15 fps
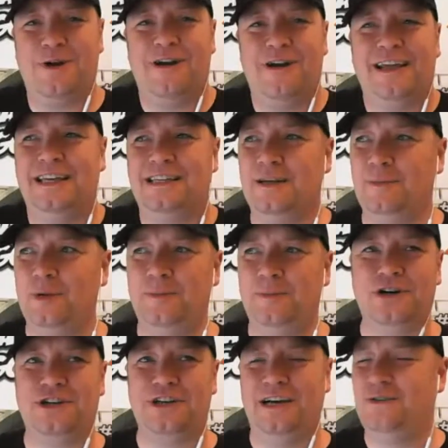where I get double
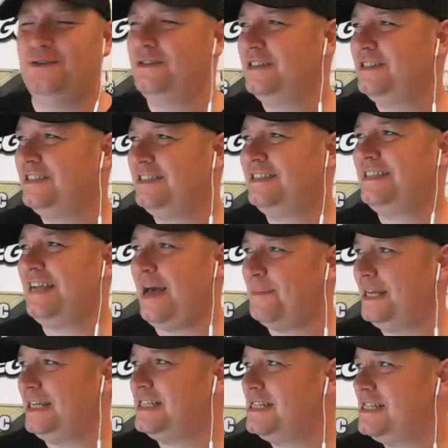booked now.
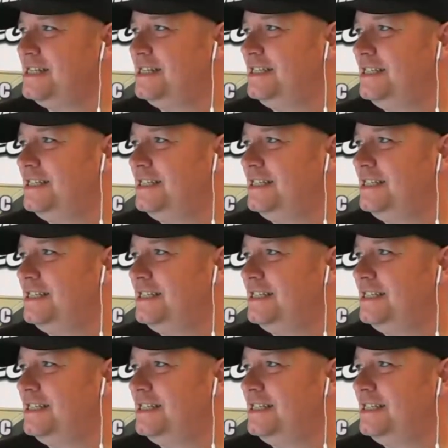Damn it.